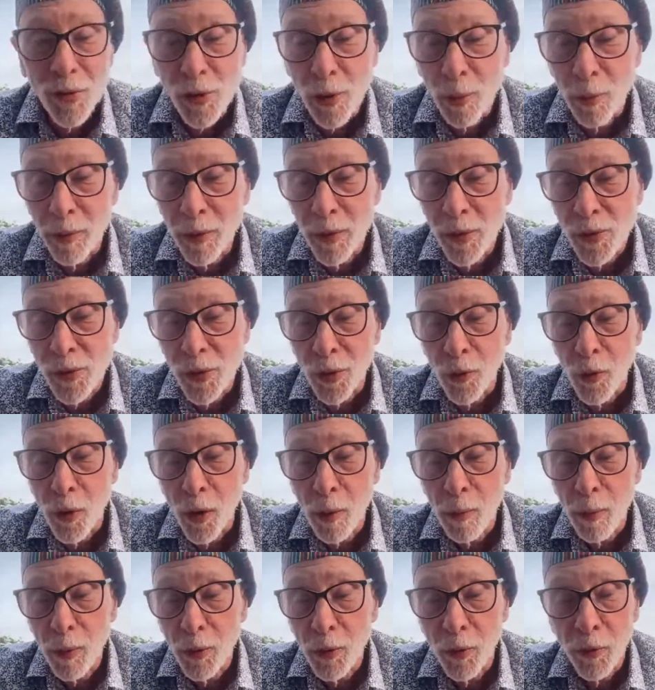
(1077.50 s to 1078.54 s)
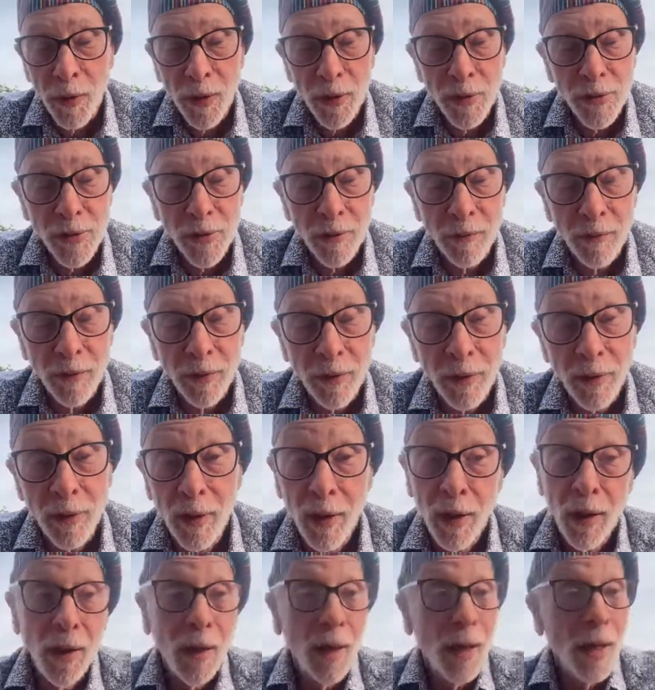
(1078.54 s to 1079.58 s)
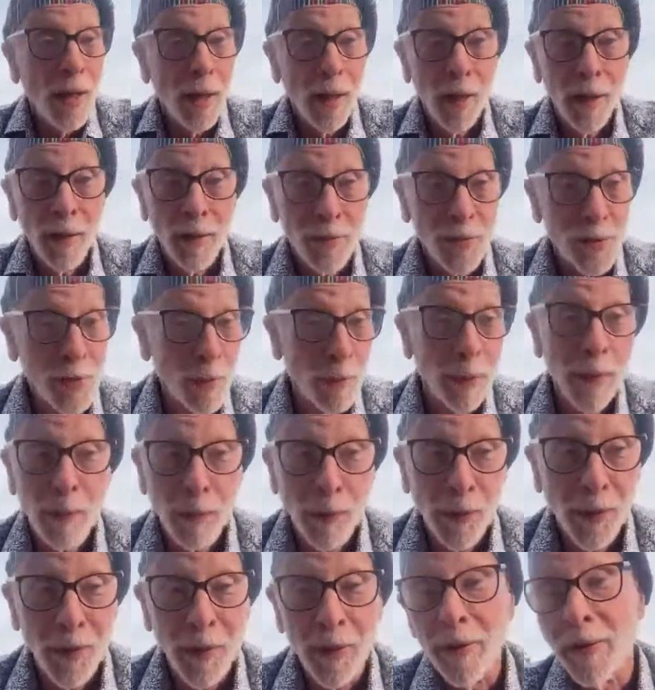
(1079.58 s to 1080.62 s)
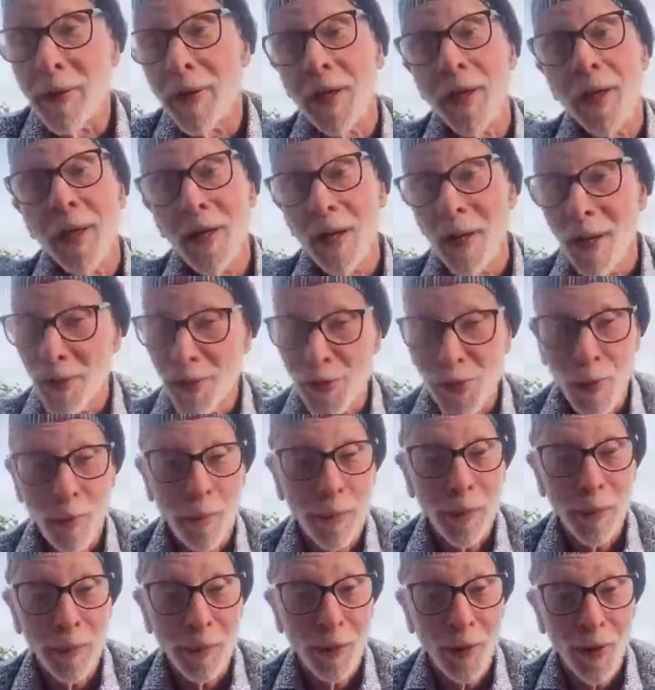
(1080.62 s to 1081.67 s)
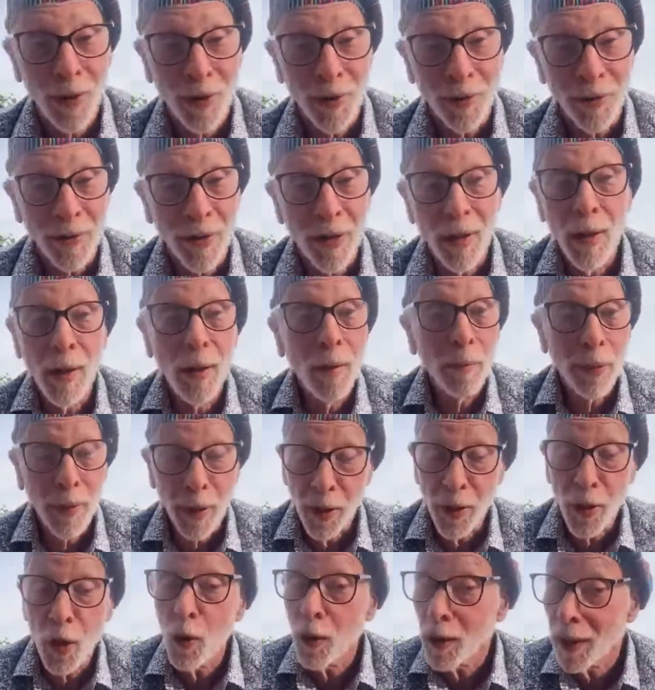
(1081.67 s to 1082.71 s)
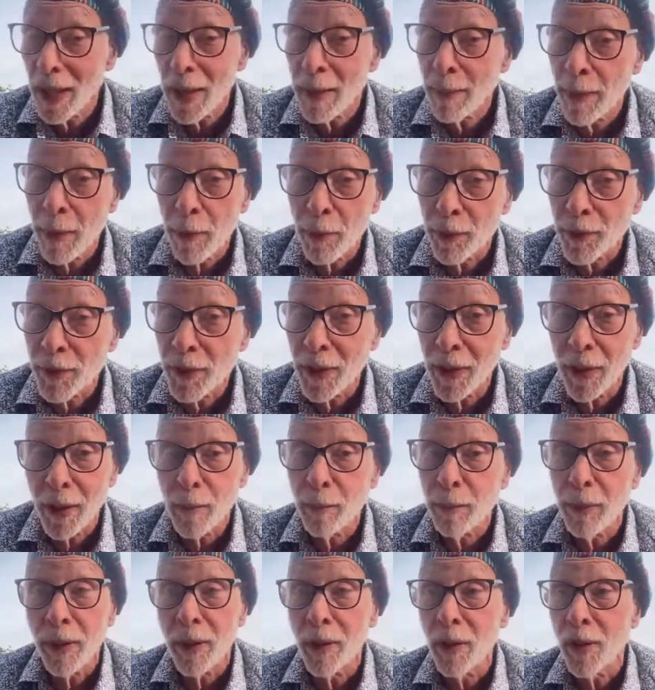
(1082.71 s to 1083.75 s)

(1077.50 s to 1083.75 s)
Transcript: some of this incredible creativity, and some people are going to dig it, and some people aren't. But I know a lot of people dig it